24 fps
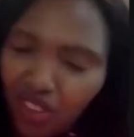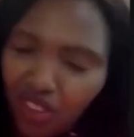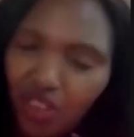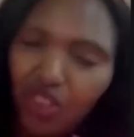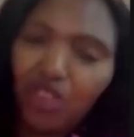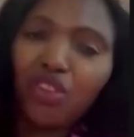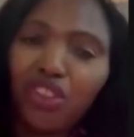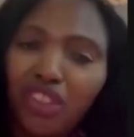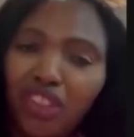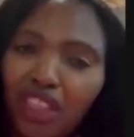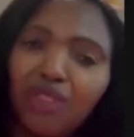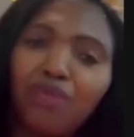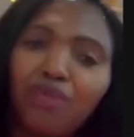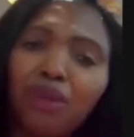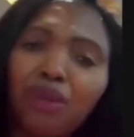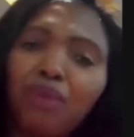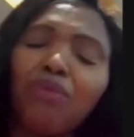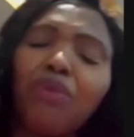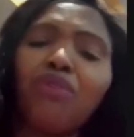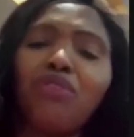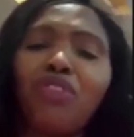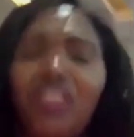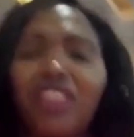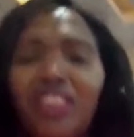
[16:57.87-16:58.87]
You just be
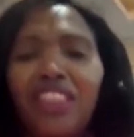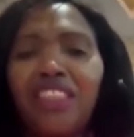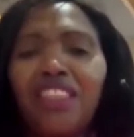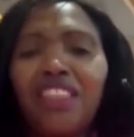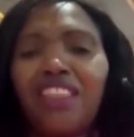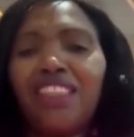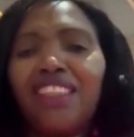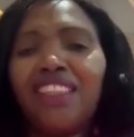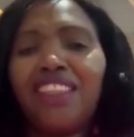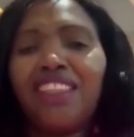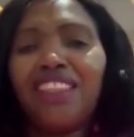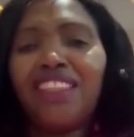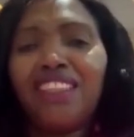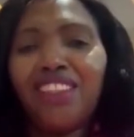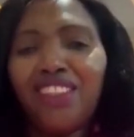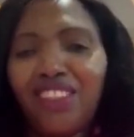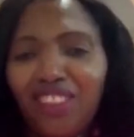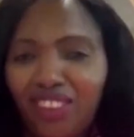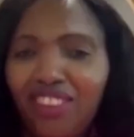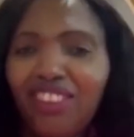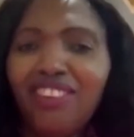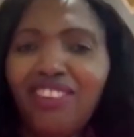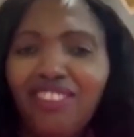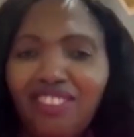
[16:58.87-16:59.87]
moving,
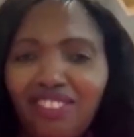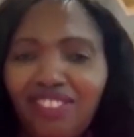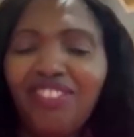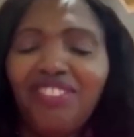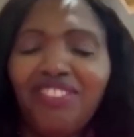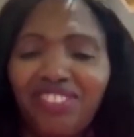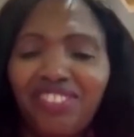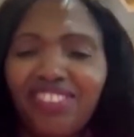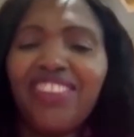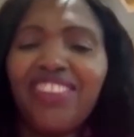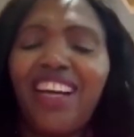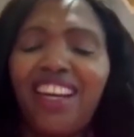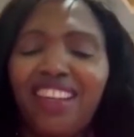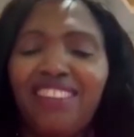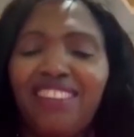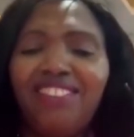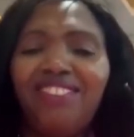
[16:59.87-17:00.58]
Yeah.